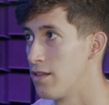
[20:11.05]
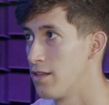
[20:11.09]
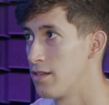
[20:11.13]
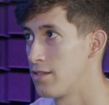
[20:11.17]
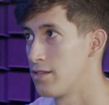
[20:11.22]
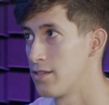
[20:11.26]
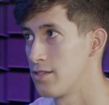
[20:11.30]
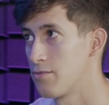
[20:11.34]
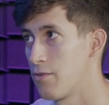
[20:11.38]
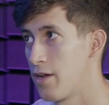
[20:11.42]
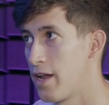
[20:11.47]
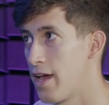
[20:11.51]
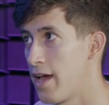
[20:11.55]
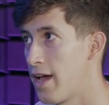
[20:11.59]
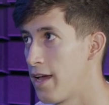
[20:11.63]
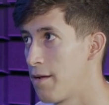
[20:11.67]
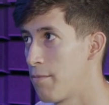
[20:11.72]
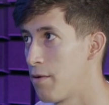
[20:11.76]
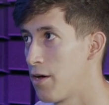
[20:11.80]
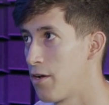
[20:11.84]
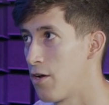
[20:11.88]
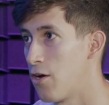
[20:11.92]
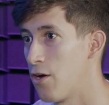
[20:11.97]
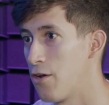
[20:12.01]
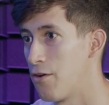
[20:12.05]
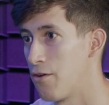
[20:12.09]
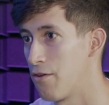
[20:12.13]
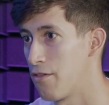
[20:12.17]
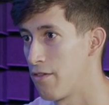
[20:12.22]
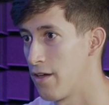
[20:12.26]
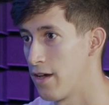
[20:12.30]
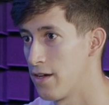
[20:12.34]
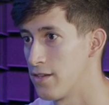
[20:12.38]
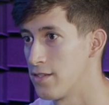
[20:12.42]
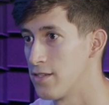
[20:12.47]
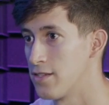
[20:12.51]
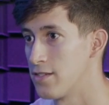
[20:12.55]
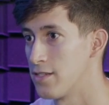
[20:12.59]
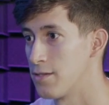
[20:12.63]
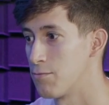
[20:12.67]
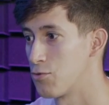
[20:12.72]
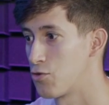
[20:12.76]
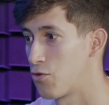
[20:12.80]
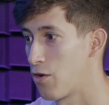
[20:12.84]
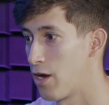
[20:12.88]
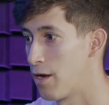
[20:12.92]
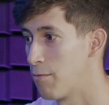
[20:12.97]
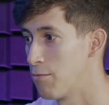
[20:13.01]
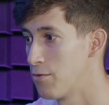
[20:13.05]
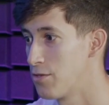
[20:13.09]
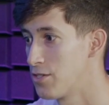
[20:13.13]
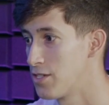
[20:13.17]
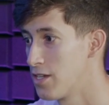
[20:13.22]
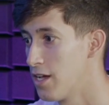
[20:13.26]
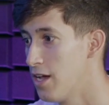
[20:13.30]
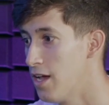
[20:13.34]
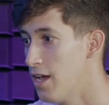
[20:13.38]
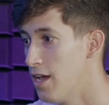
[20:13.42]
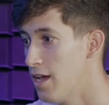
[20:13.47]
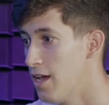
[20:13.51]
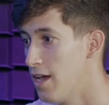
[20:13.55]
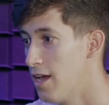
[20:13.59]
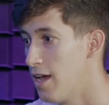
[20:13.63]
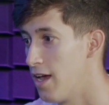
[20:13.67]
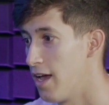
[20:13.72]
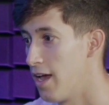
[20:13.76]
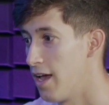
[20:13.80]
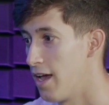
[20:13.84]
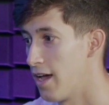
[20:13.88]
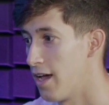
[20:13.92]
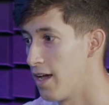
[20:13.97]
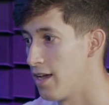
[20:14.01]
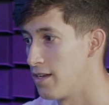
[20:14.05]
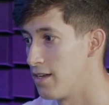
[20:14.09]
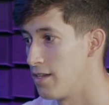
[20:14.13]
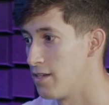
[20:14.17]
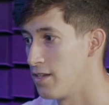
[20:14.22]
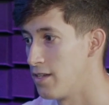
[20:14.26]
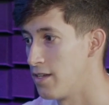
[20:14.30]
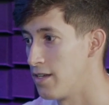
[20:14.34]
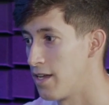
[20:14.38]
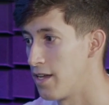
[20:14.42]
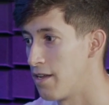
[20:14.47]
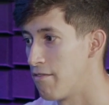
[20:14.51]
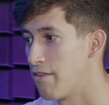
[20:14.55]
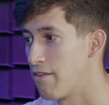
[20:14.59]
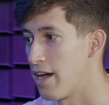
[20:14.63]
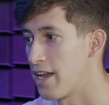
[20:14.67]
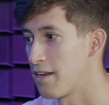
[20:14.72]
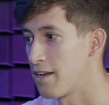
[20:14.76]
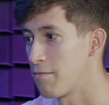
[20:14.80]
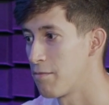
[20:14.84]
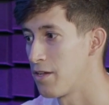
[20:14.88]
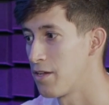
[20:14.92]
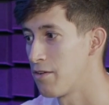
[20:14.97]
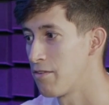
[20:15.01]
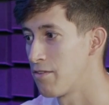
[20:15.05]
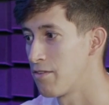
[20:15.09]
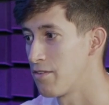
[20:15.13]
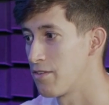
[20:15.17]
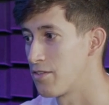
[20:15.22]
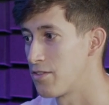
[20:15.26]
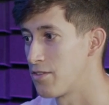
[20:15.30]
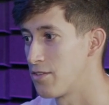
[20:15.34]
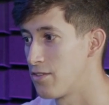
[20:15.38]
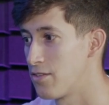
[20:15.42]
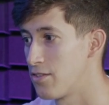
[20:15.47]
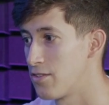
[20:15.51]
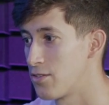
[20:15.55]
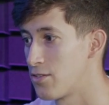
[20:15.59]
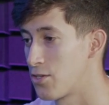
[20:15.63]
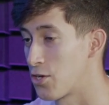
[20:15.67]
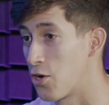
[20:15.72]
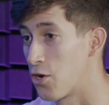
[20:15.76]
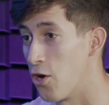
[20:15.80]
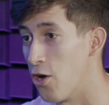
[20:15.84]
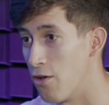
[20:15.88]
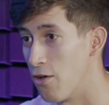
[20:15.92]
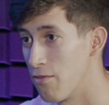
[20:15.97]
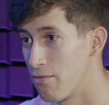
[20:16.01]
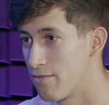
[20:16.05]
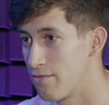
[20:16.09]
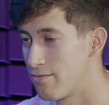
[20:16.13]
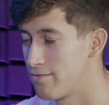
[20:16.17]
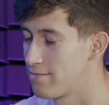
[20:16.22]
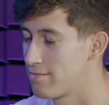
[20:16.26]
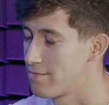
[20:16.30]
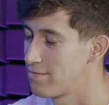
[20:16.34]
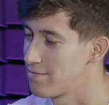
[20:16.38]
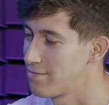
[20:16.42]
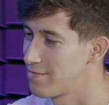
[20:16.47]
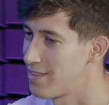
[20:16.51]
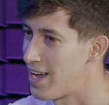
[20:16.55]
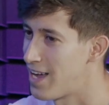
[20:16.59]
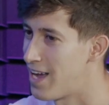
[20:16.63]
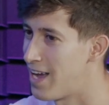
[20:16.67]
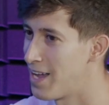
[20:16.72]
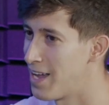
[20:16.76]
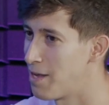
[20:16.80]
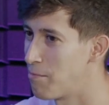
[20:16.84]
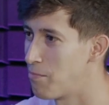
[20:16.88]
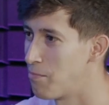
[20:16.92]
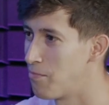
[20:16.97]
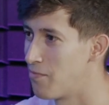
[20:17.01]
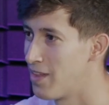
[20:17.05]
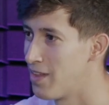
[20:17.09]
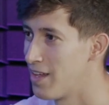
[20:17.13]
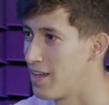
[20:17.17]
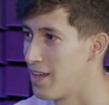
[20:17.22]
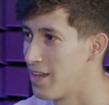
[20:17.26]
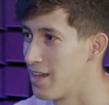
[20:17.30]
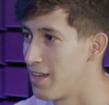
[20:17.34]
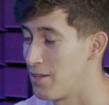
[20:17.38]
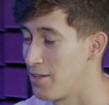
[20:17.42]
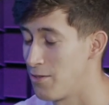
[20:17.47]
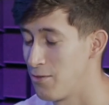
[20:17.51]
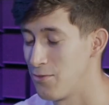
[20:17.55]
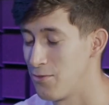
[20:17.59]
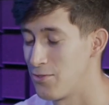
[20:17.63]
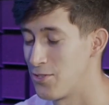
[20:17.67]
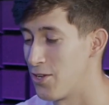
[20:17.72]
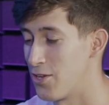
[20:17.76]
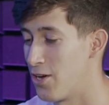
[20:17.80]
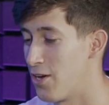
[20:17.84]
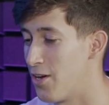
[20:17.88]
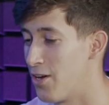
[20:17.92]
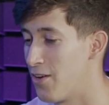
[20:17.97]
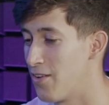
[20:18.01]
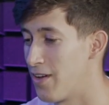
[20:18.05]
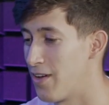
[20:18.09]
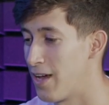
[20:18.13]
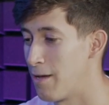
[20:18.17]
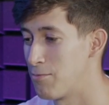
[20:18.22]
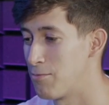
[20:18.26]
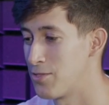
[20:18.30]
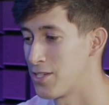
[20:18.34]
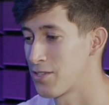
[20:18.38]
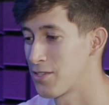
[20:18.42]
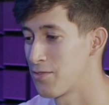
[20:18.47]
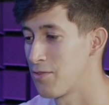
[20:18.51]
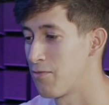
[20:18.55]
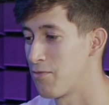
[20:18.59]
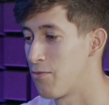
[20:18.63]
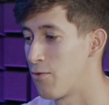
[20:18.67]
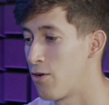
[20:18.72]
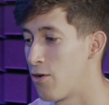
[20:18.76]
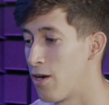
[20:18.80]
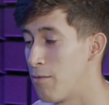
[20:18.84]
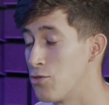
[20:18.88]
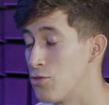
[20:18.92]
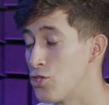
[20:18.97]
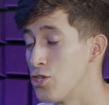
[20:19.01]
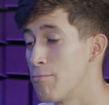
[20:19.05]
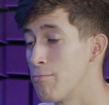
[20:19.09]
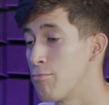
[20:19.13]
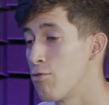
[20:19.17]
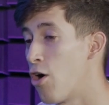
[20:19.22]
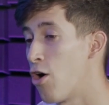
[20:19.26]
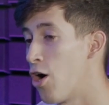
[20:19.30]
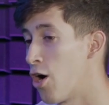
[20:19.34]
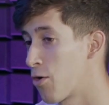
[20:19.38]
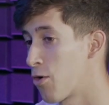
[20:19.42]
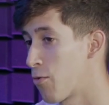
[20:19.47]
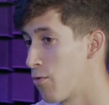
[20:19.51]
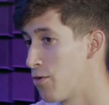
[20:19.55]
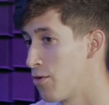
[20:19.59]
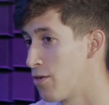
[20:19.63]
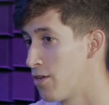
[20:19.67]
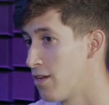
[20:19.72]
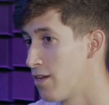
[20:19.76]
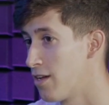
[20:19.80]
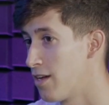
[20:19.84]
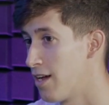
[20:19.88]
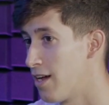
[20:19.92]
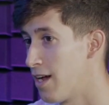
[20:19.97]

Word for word: This is when I had about hundred thousand subscribers, and he invited me to golf. I'm you saw I'm six foot four. I'm super awkward.